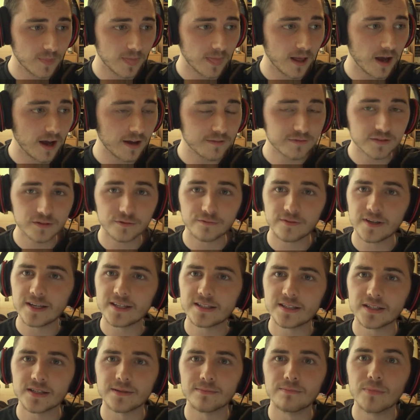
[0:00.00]
I've
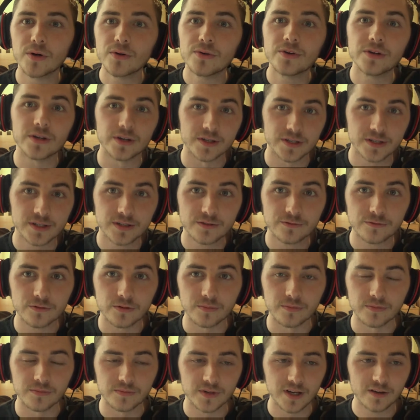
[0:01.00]
defeated Mundus
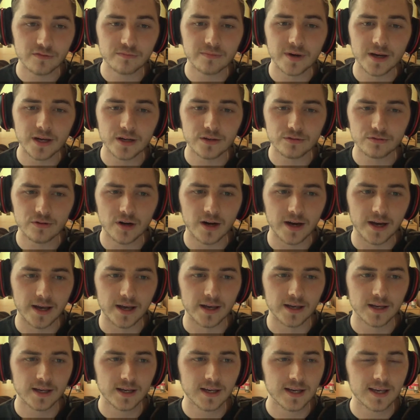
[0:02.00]
from Devil May
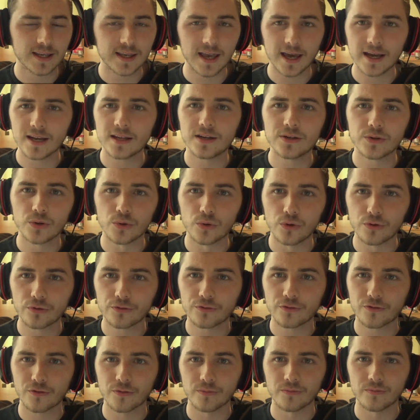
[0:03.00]
Cry, Ganondorf
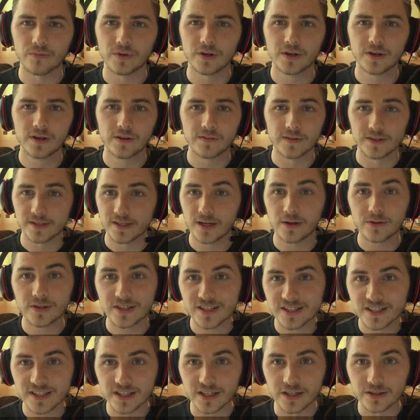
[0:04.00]
from the
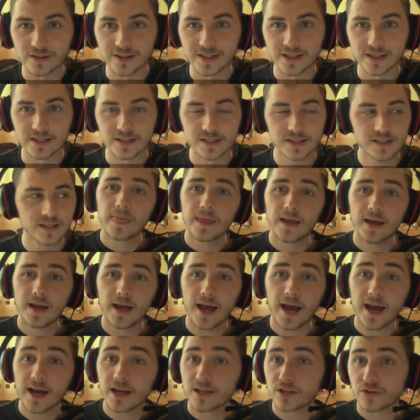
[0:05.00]
Zelda series,
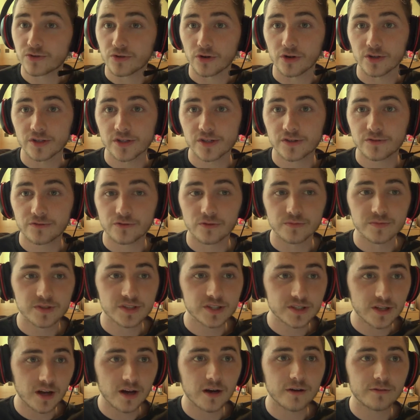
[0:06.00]
Andros from
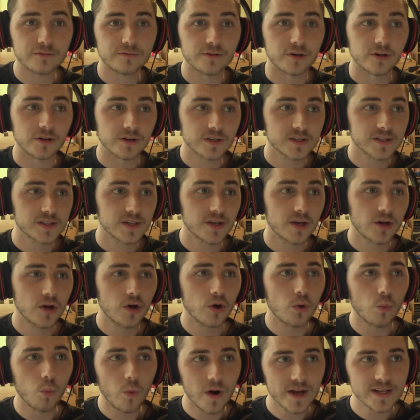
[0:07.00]
Star Fox,
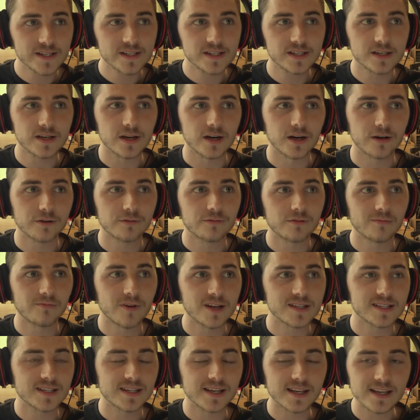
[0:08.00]
Wesker from
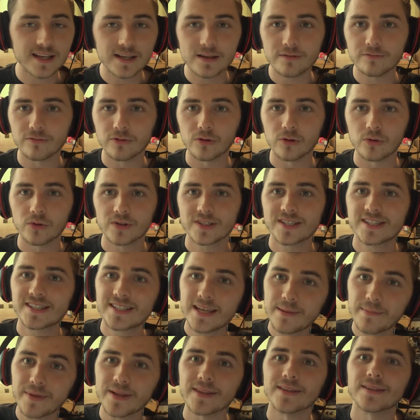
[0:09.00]
Resident Evil,
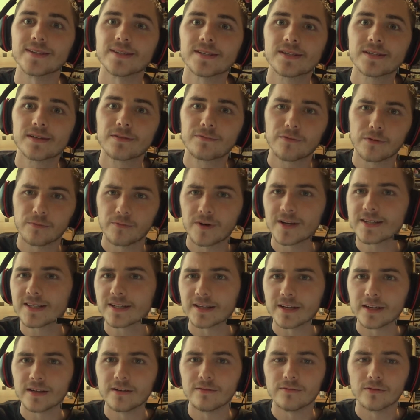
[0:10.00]
Simmons from
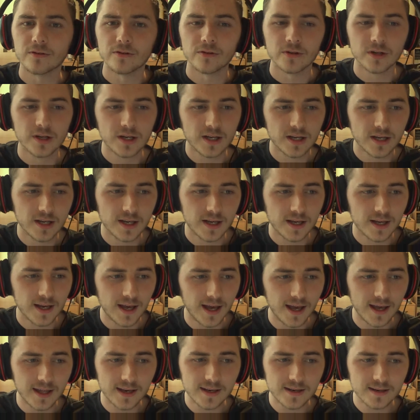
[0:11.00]
Resident Evil,
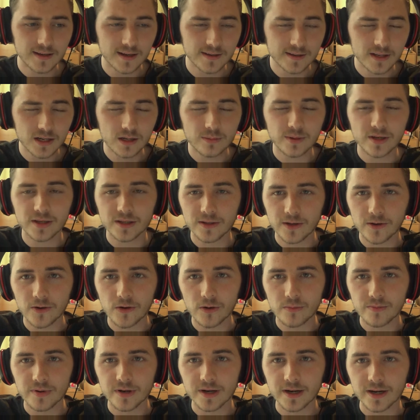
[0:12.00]
and I don't know about
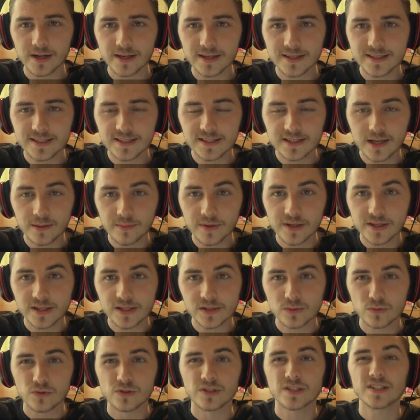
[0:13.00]
you, but
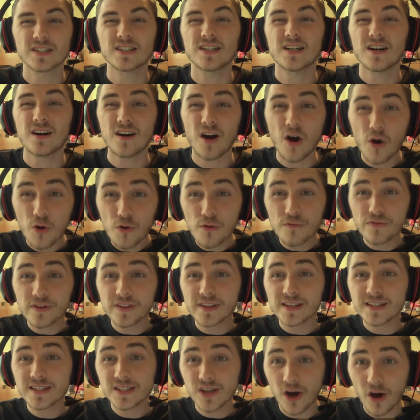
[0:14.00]
Simmons was over
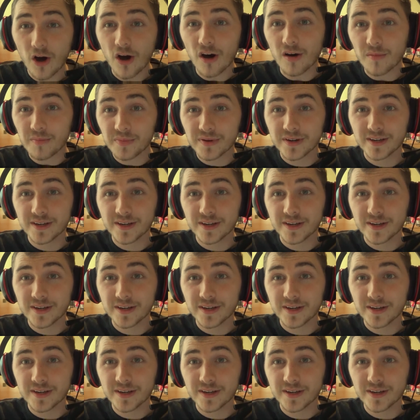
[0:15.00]
the top.